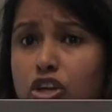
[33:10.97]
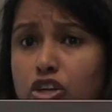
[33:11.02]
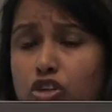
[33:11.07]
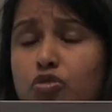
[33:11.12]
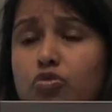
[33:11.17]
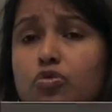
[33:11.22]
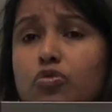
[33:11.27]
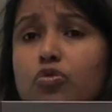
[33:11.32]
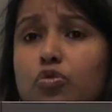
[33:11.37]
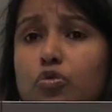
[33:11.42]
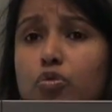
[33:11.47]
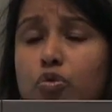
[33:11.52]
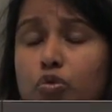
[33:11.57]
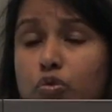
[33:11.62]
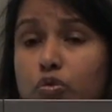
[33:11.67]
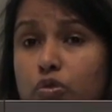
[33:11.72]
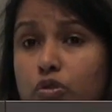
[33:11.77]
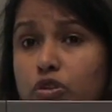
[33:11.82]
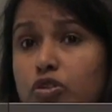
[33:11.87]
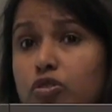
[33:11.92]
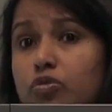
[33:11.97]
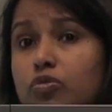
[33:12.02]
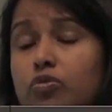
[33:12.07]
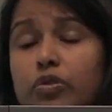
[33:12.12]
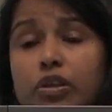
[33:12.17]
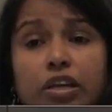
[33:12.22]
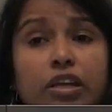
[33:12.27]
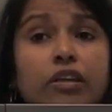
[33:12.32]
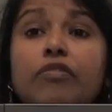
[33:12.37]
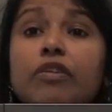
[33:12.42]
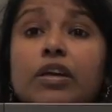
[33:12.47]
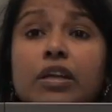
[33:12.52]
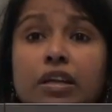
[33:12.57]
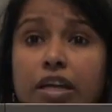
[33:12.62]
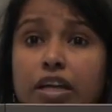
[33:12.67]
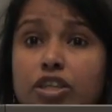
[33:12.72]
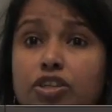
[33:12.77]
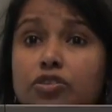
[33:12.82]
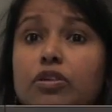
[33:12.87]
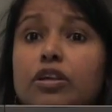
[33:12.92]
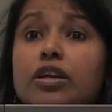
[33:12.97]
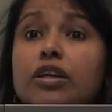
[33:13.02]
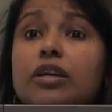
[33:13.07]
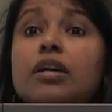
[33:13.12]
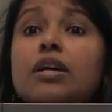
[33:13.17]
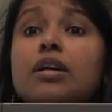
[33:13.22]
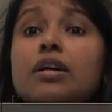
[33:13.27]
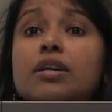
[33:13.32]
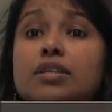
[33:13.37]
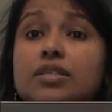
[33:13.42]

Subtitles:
to even actually